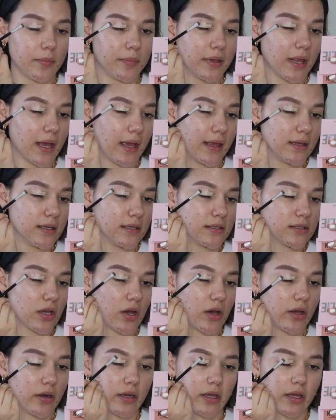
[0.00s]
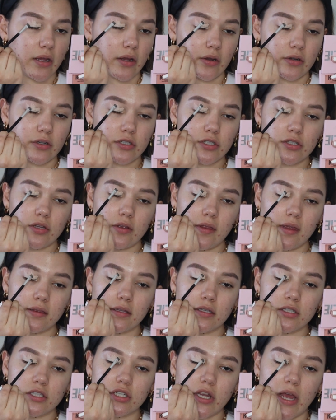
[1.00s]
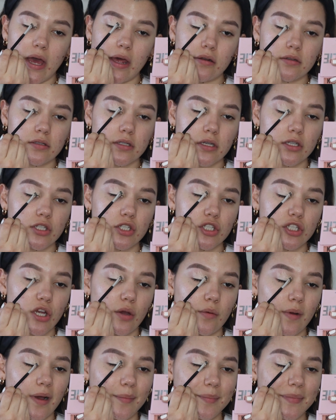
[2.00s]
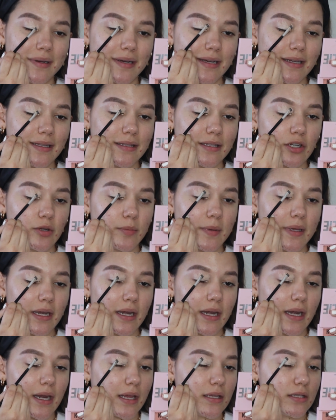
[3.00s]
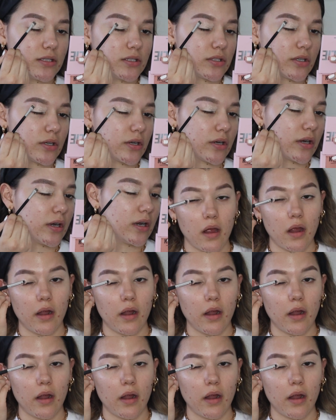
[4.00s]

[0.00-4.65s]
apply this on here just so that the shadows can show up a little bit nicer.